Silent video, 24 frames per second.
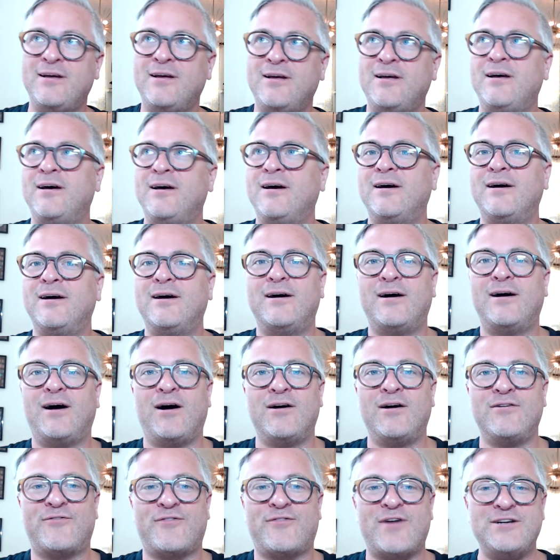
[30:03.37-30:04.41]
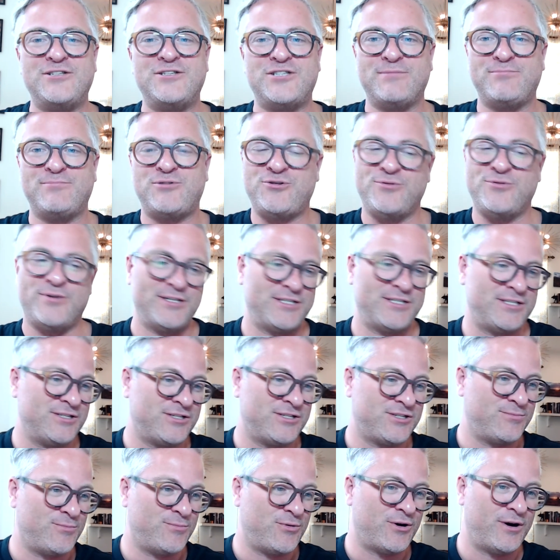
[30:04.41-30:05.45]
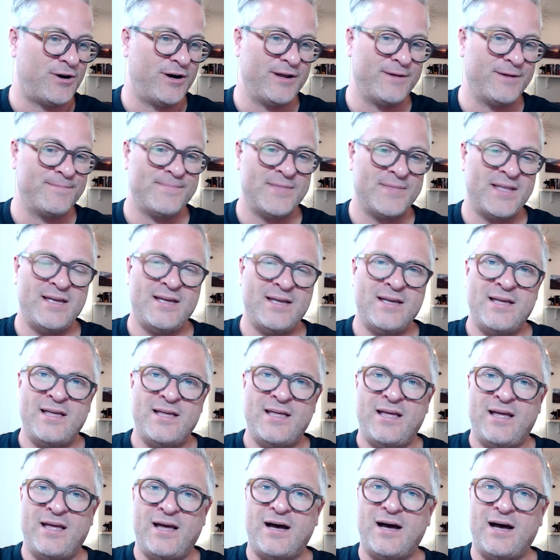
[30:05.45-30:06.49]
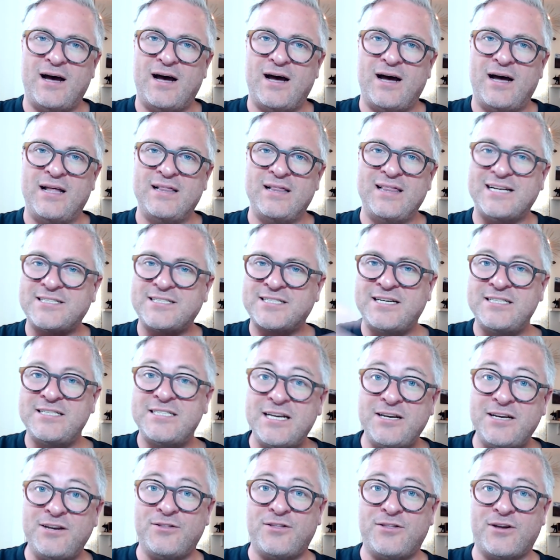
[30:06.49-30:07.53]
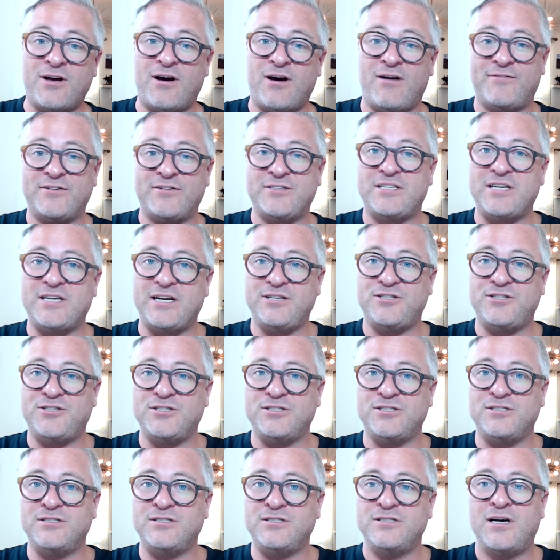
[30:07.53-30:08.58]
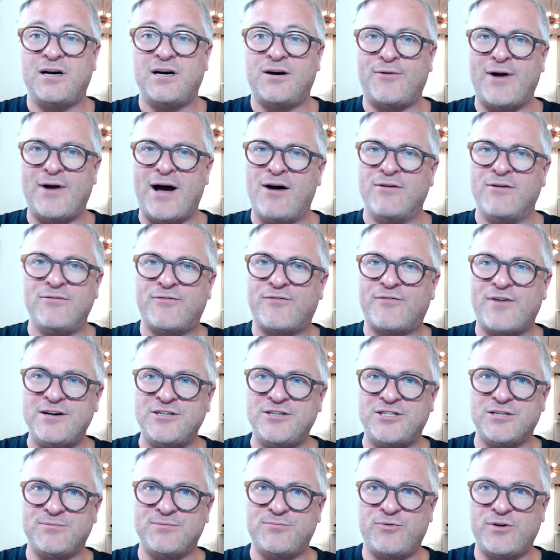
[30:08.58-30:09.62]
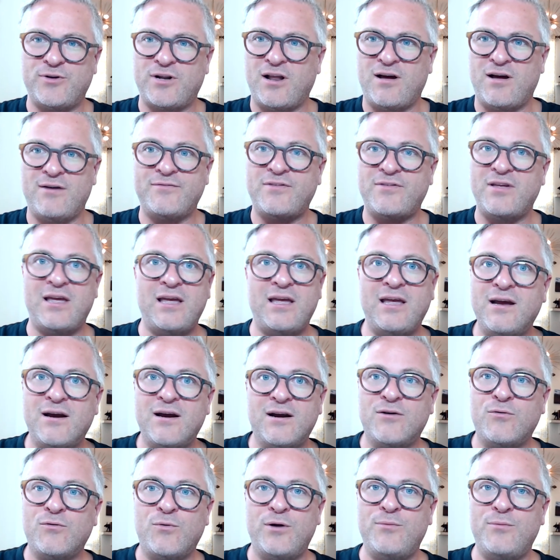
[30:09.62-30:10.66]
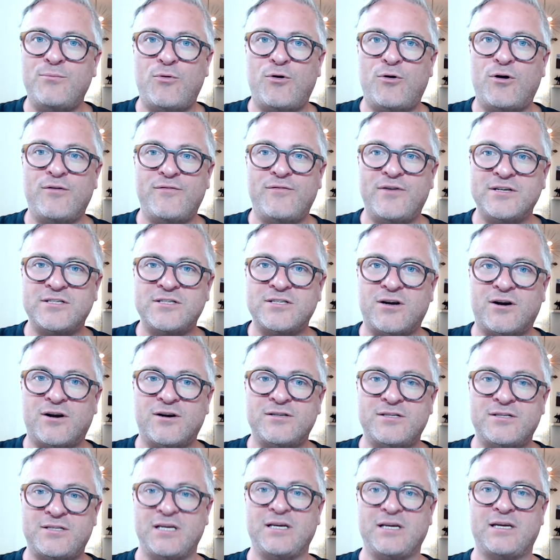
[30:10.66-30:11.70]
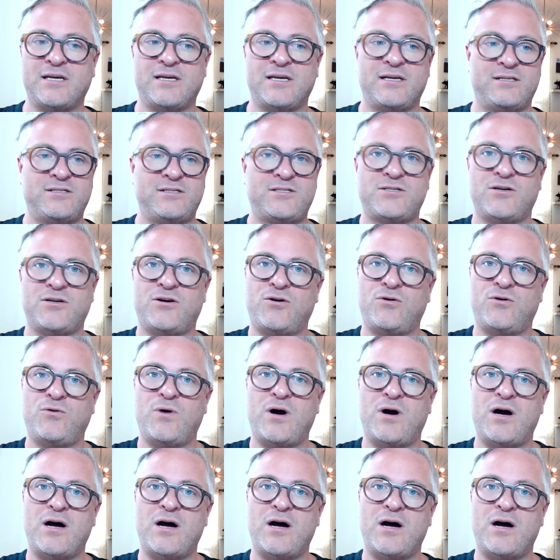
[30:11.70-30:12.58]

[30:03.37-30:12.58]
on friendship to us this morning. Let's continue the conversation around friendship. Would love to hear what more of us are thinking. So